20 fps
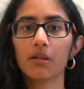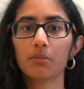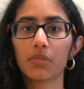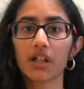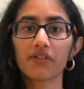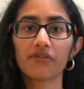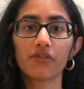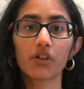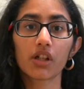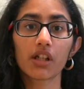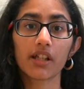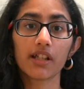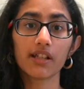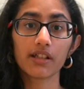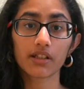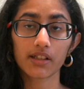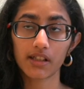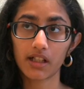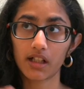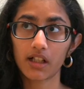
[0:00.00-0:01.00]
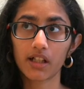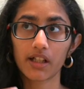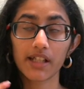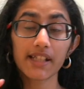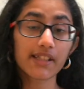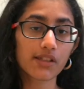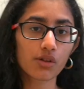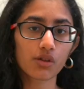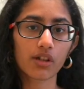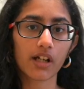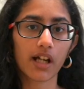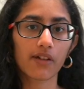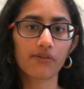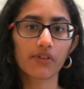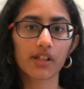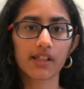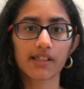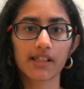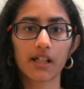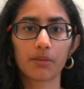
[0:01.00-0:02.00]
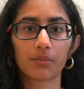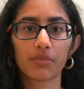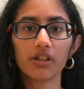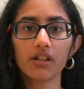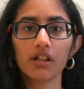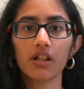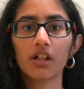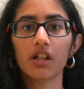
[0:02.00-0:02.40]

But for a histogram for example,